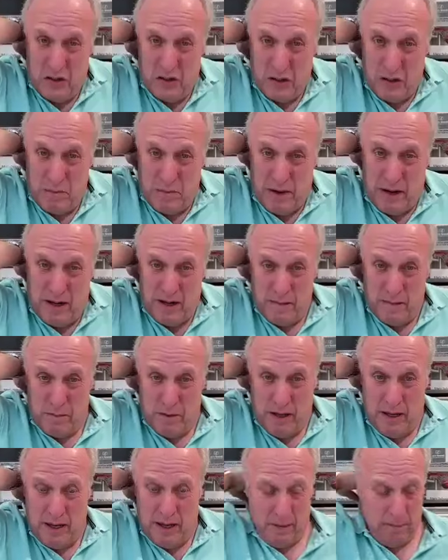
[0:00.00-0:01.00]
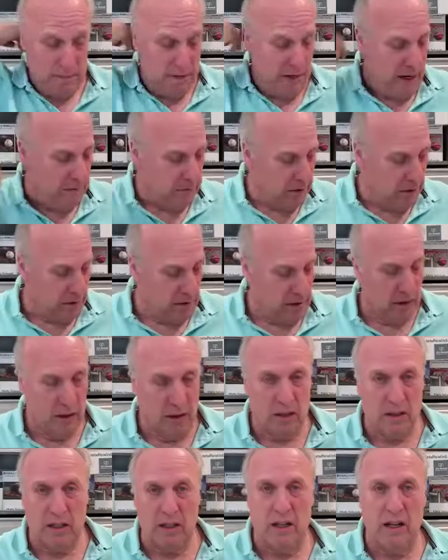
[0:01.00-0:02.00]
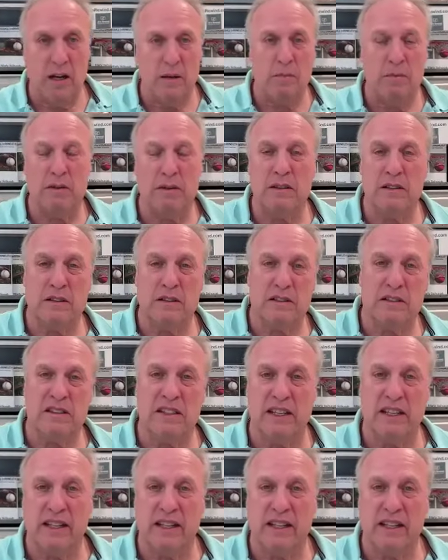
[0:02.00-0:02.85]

usually better than me. I'm tempted to look it up and sneak.